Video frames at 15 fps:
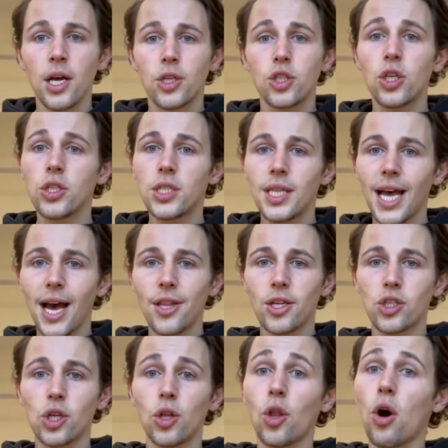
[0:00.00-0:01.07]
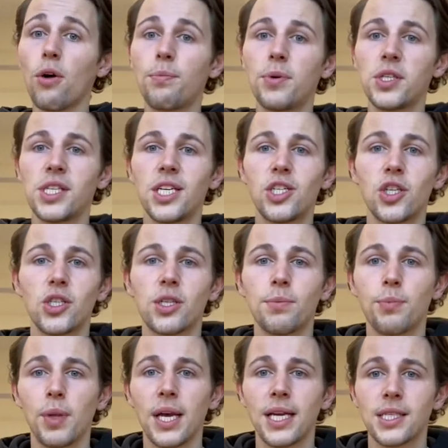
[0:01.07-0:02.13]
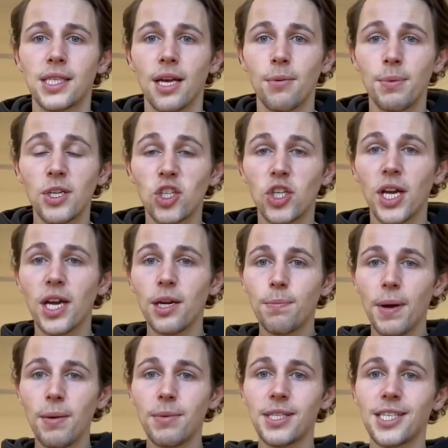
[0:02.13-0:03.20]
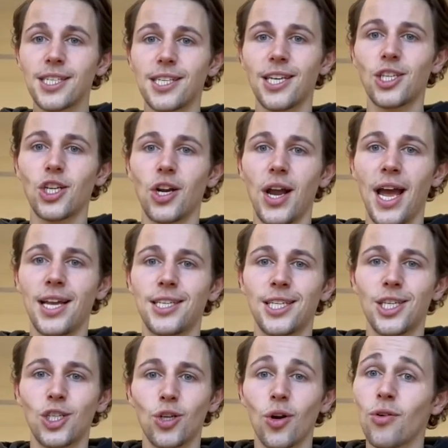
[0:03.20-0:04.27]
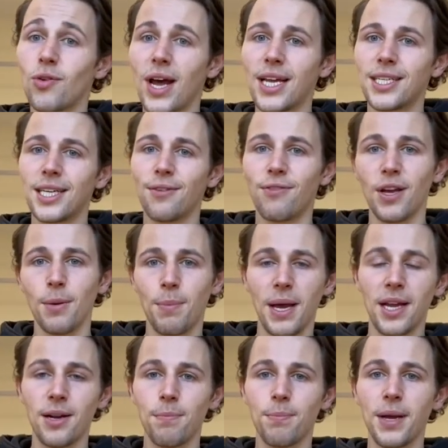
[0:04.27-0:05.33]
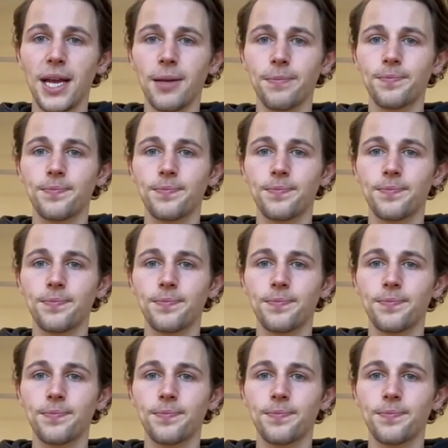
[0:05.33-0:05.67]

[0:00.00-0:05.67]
Due to that, there's a lot of procedures in place that have been shared by Mrs. Leach, our head teacher, already via parent pay.